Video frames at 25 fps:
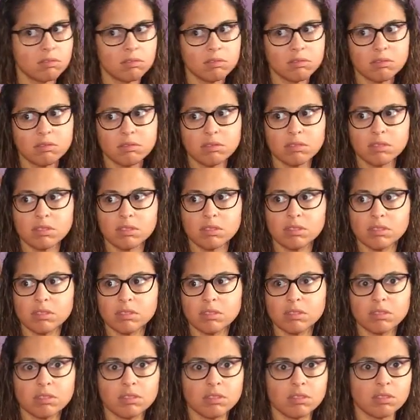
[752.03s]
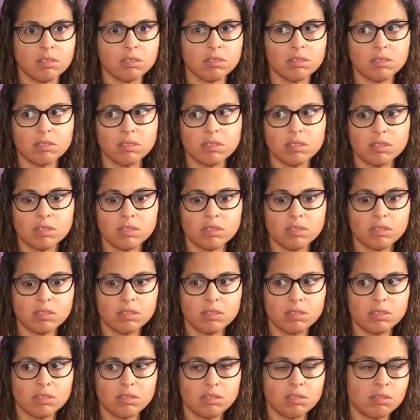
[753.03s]

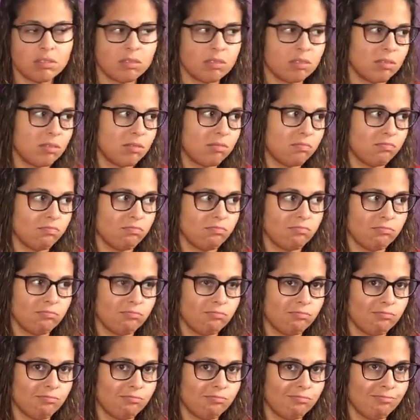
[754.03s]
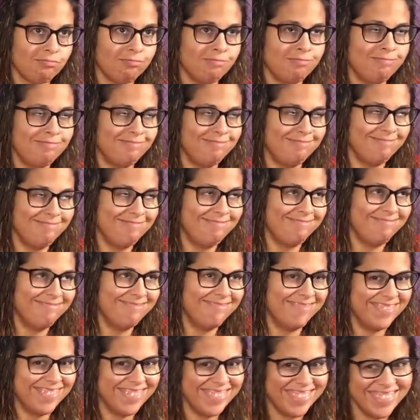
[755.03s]

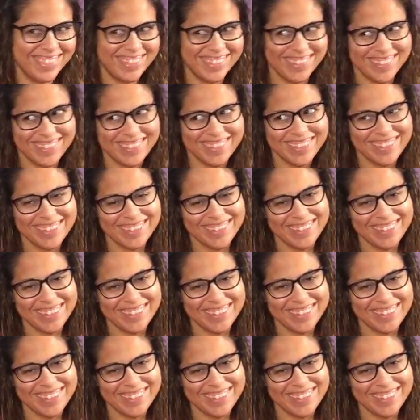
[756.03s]
The person shown says nothing.